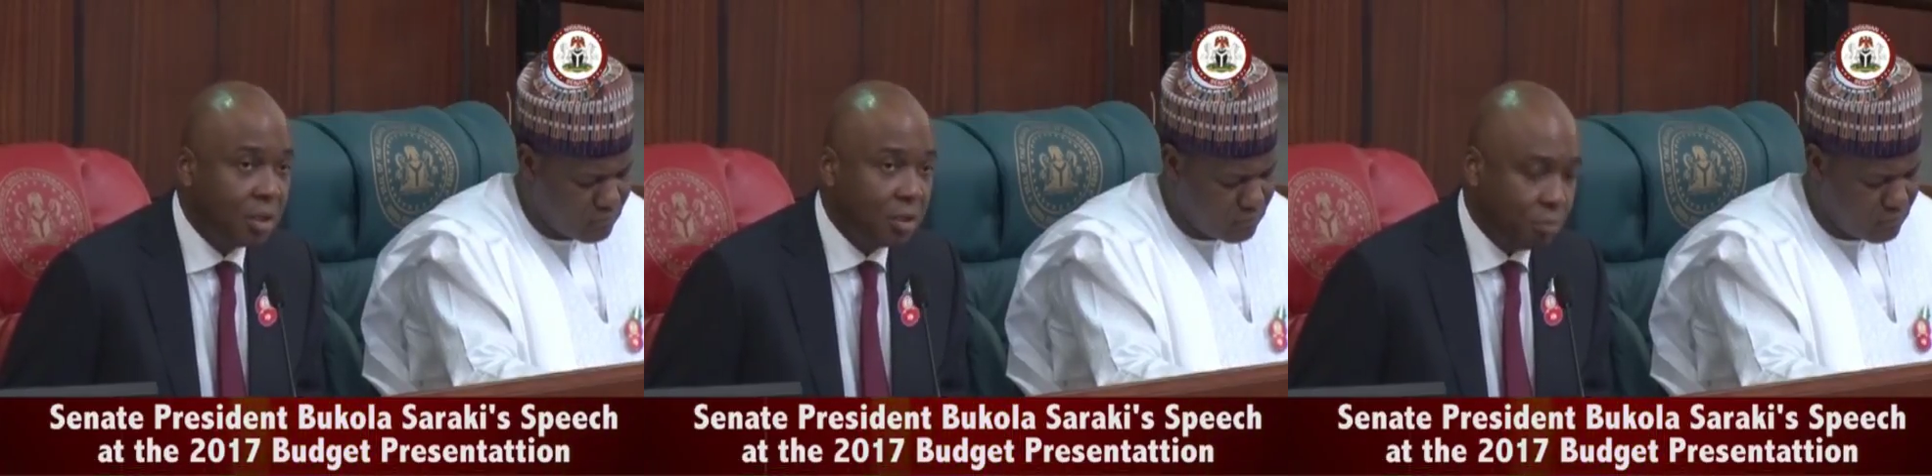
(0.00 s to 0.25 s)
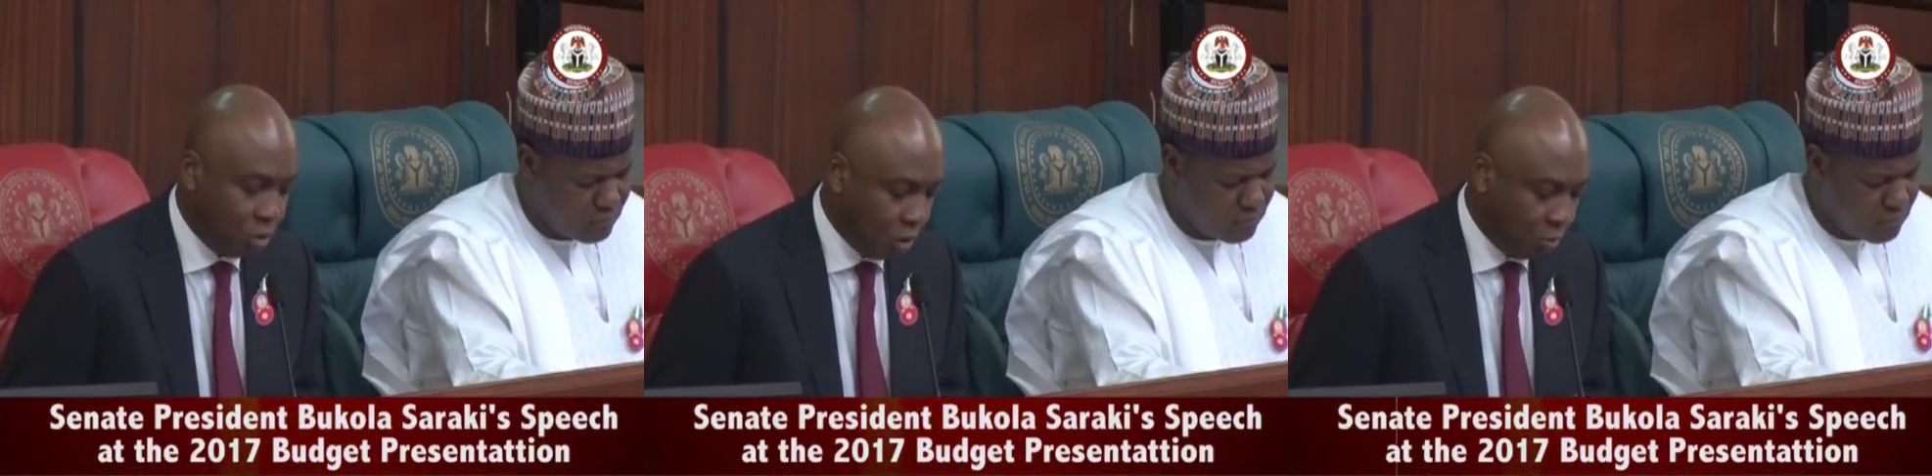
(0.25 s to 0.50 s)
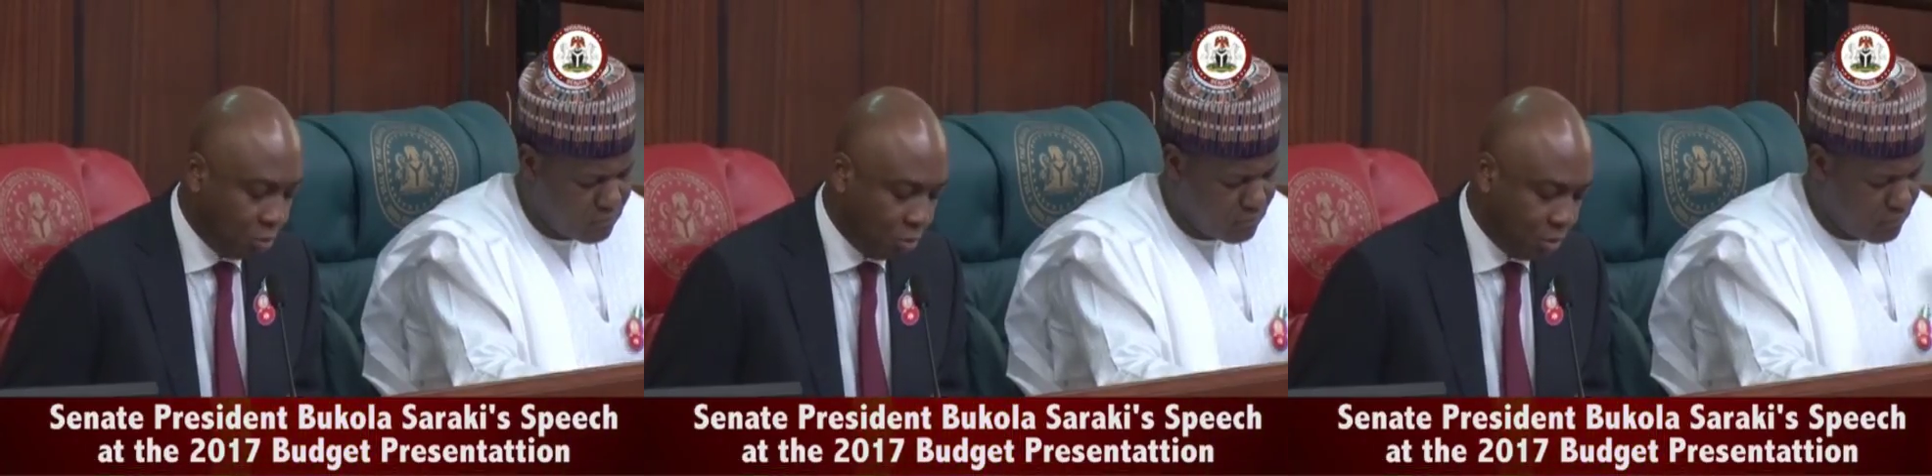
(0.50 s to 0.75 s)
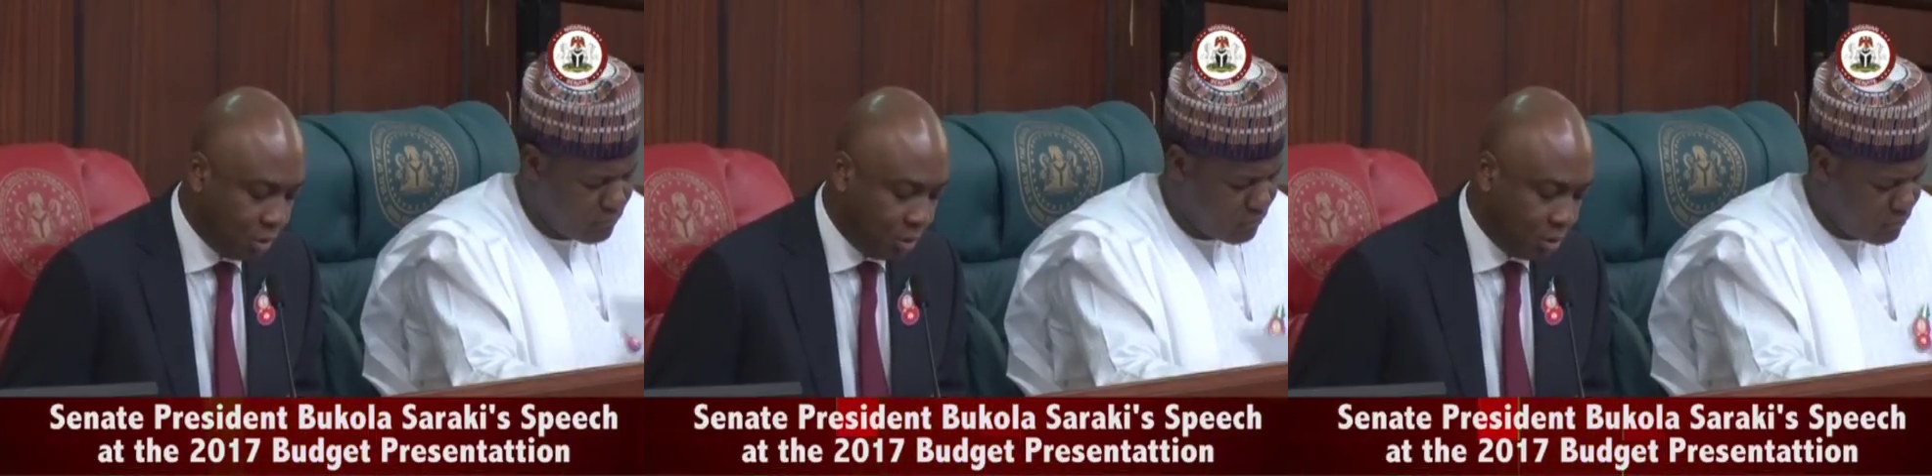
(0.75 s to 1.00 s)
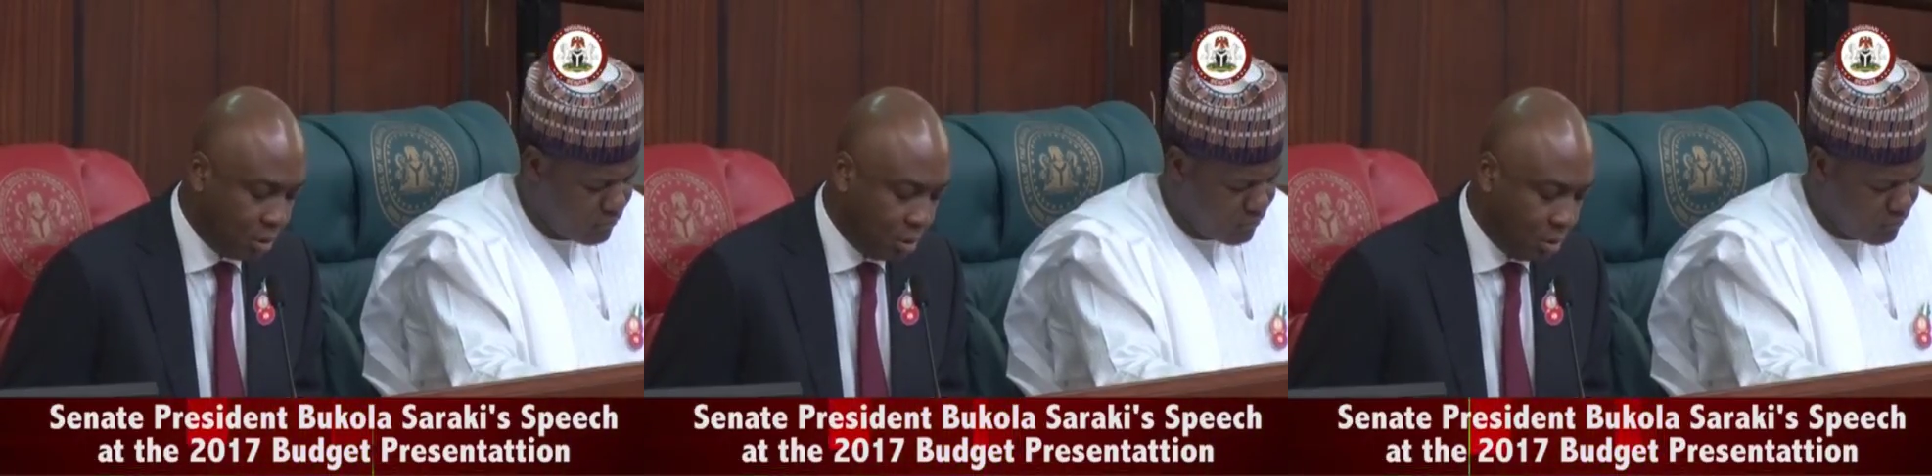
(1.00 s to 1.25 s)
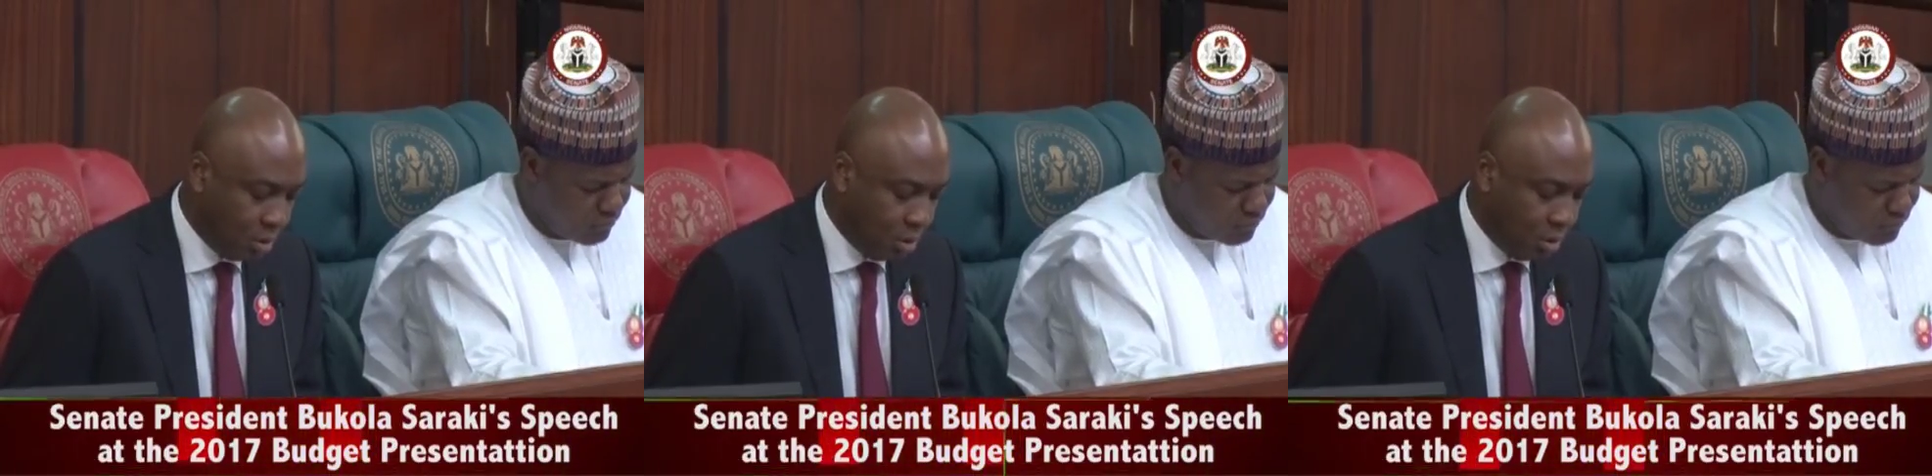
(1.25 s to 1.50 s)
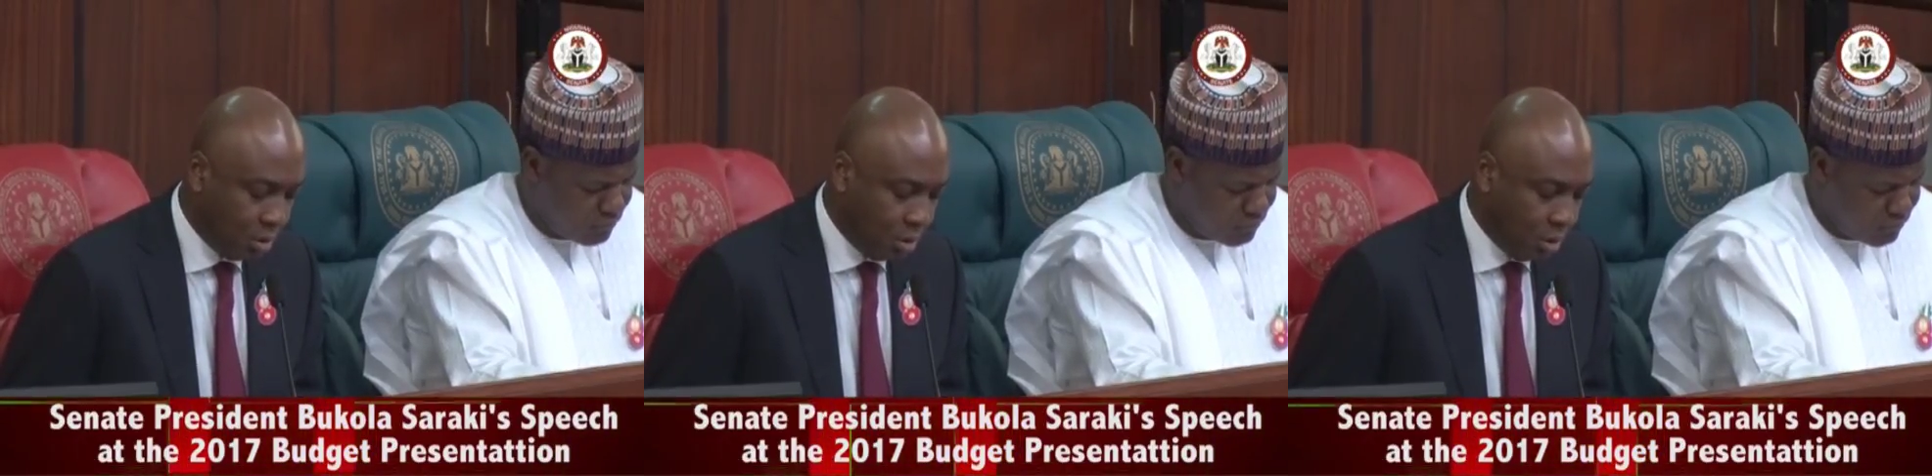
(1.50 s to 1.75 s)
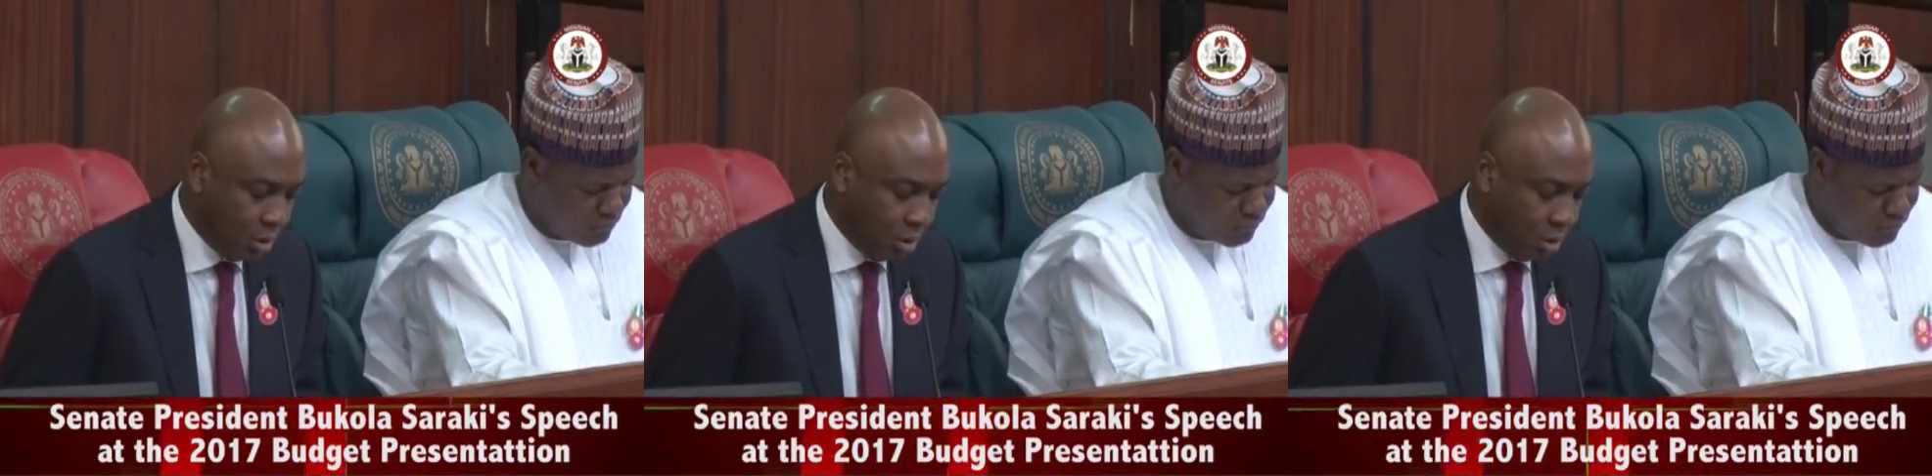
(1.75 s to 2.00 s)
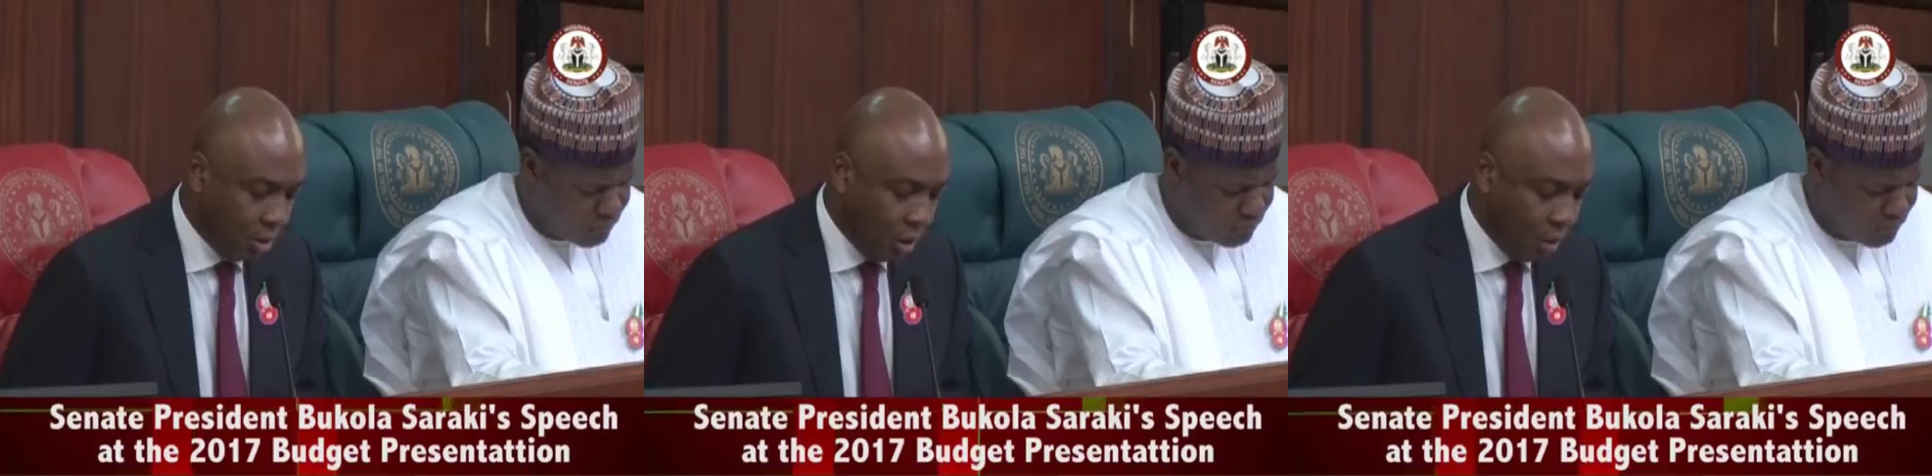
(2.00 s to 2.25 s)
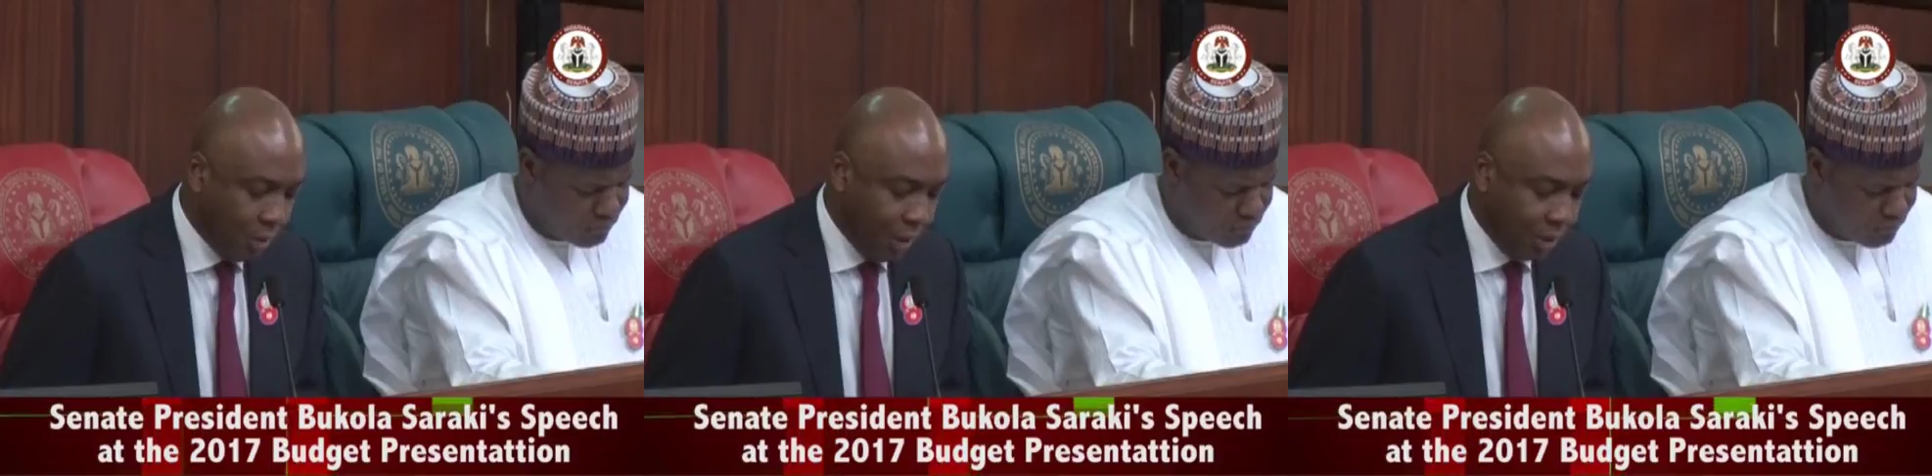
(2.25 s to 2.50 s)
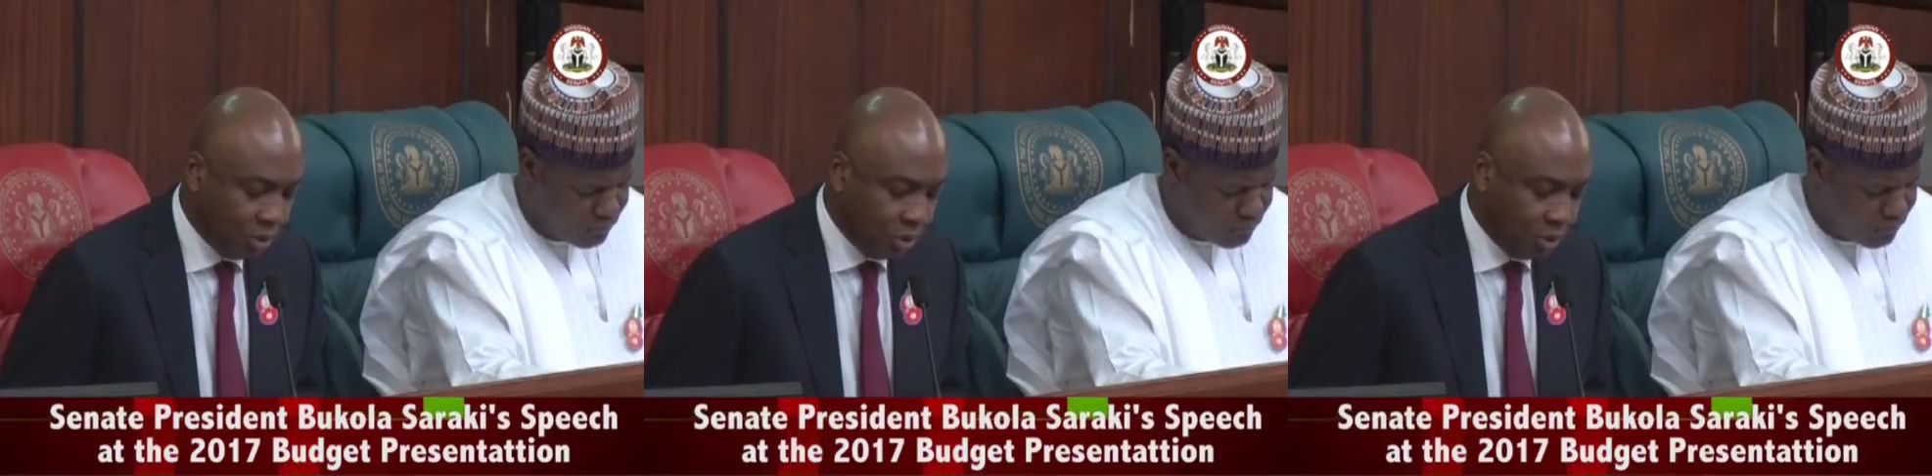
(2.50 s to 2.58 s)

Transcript: in the budget process, thereby